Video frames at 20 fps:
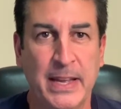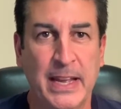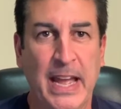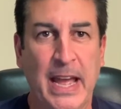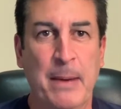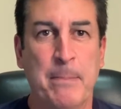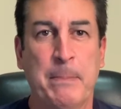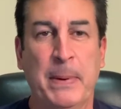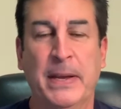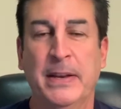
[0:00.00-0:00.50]

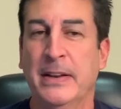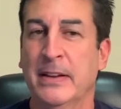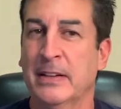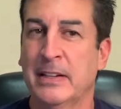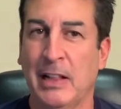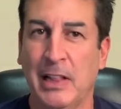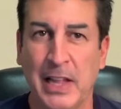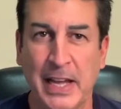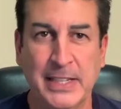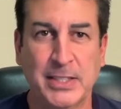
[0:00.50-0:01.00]
But
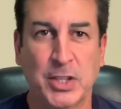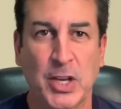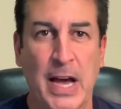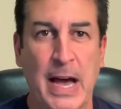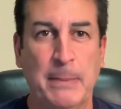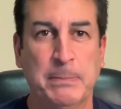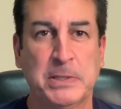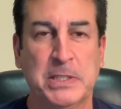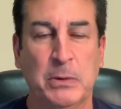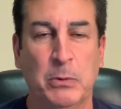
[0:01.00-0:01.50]
Klay
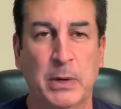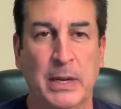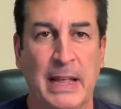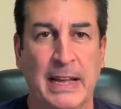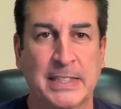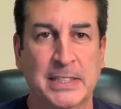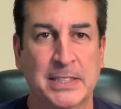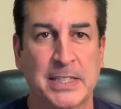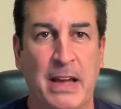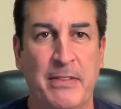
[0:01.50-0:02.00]
Thompson, with
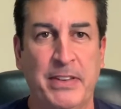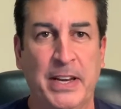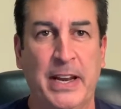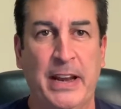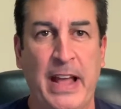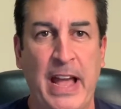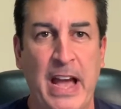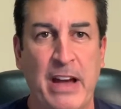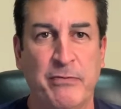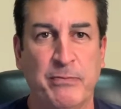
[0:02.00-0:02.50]
like
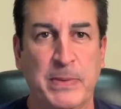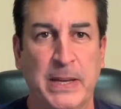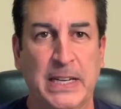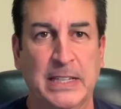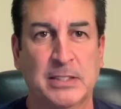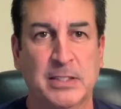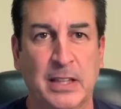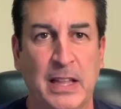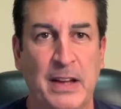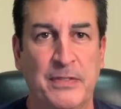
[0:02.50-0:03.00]
7.5
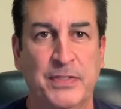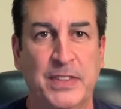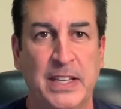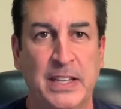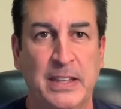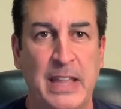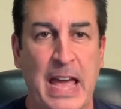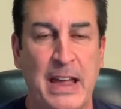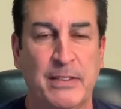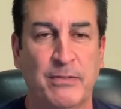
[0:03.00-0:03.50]
minutes left
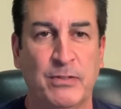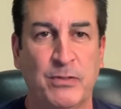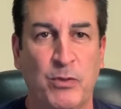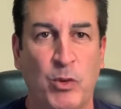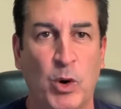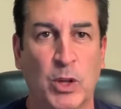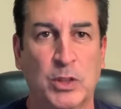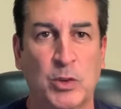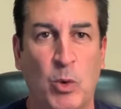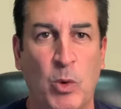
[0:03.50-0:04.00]
in that
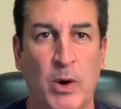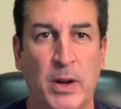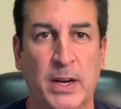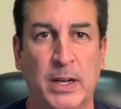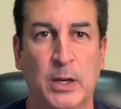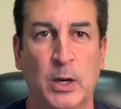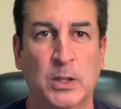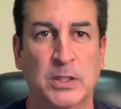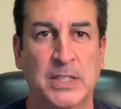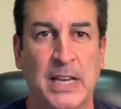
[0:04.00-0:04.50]
fourth quarter,
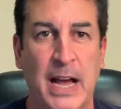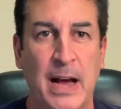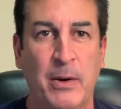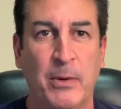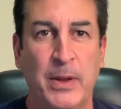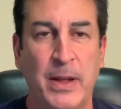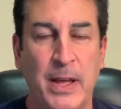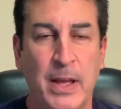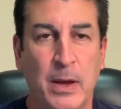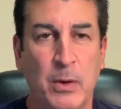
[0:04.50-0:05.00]
goes
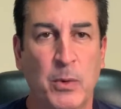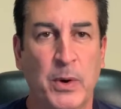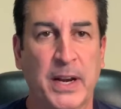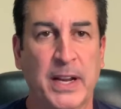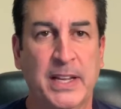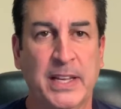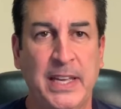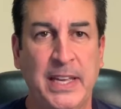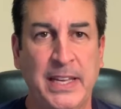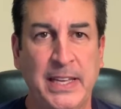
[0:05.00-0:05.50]
out with
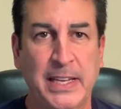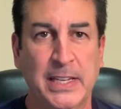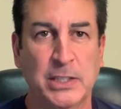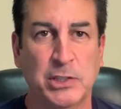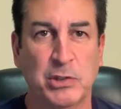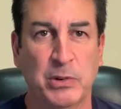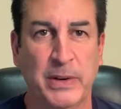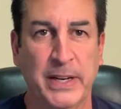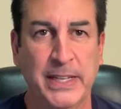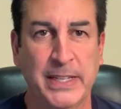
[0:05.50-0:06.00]
a key
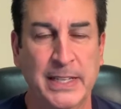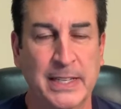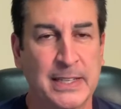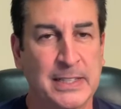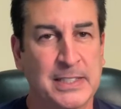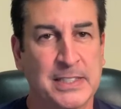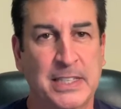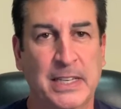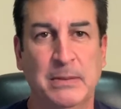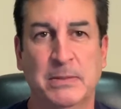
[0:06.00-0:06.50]
injury.
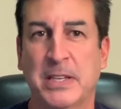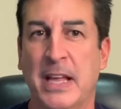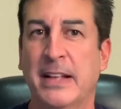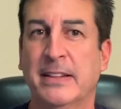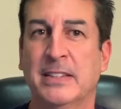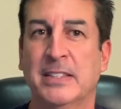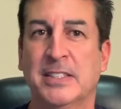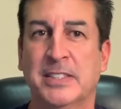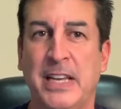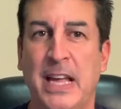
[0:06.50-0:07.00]
Seems
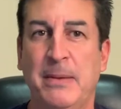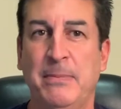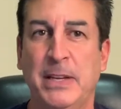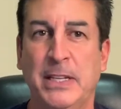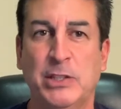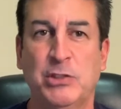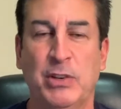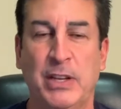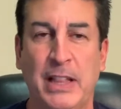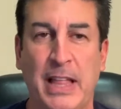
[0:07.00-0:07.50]
like the same
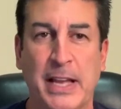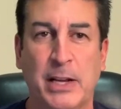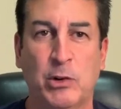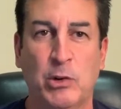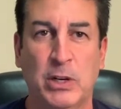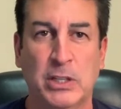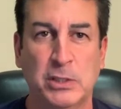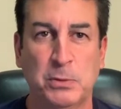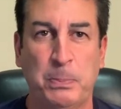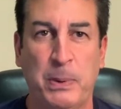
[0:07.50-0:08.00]
injury like
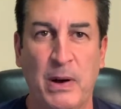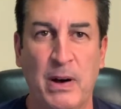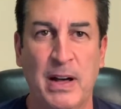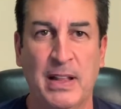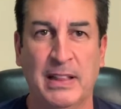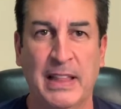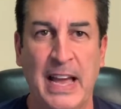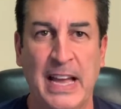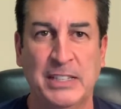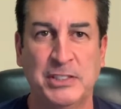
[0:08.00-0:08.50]
Chris
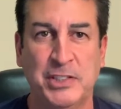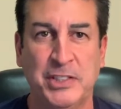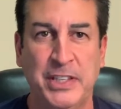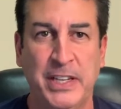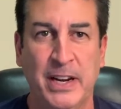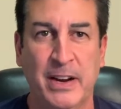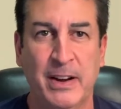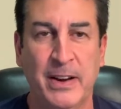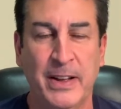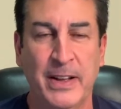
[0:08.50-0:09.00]
Paul last
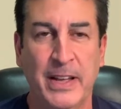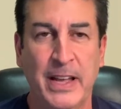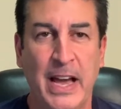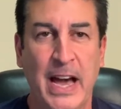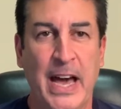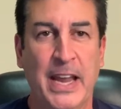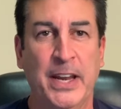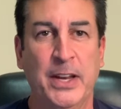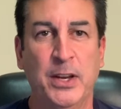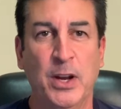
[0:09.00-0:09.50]
year,
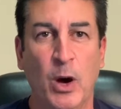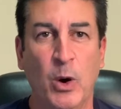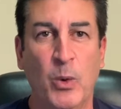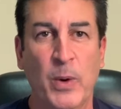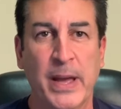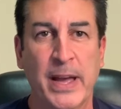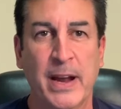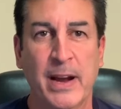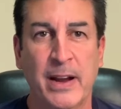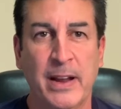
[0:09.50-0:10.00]
out of
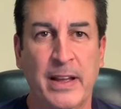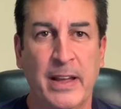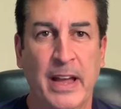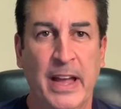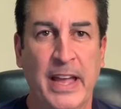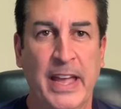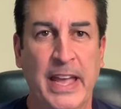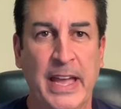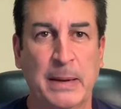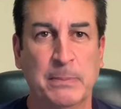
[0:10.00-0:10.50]
nowhere,
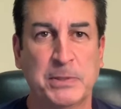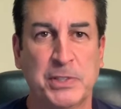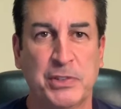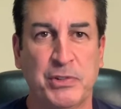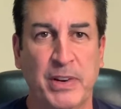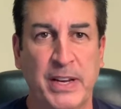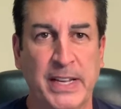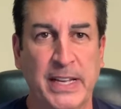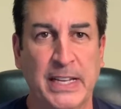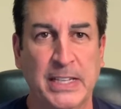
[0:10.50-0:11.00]
a
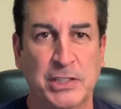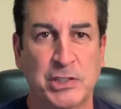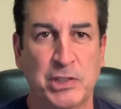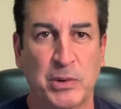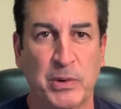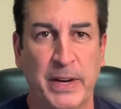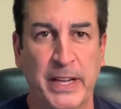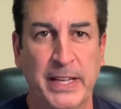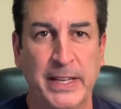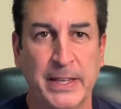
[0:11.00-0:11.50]
hamstring
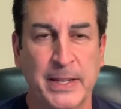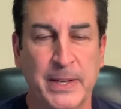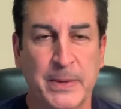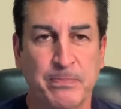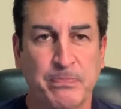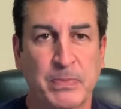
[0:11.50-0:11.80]
injury.